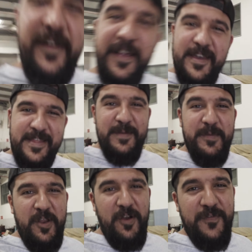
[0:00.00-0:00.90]
right, guys, let
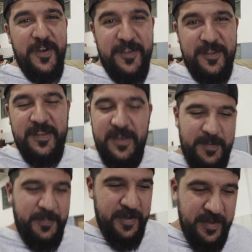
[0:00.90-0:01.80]
me know if I should uh,
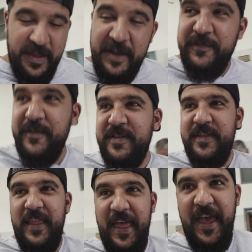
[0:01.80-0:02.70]
put nitrous
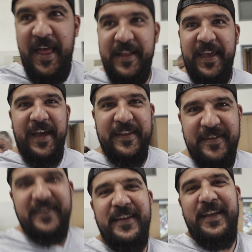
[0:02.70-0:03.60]
in the
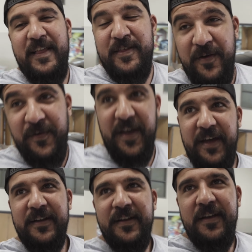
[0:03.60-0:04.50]
Hellcat and
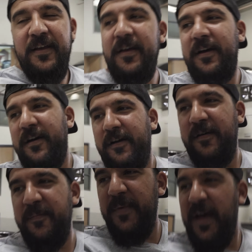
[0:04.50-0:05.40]
Snowcat.
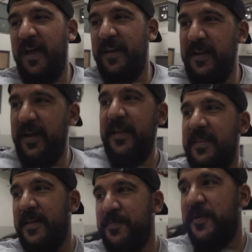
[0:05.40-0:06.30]
Um, and yeah,
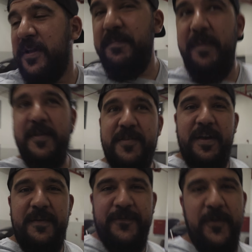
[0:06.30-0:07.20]
that's pretty much
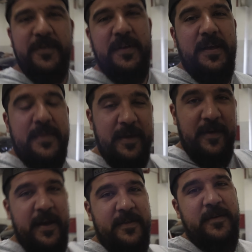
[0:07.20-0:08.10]
it for today. Thank
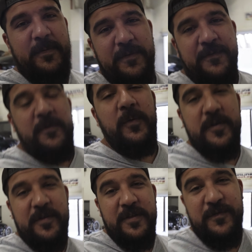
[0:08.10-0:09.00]
you guys so much for
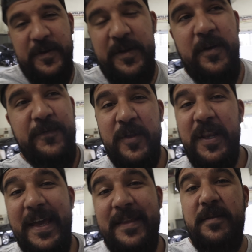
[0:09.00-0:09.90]
watching this video. If you
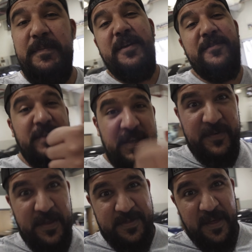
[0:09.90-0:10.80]
liked it, make sure to give
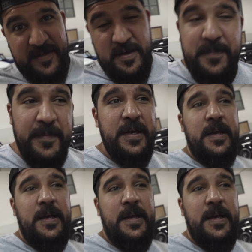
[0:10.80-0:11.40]
it a thumbs up.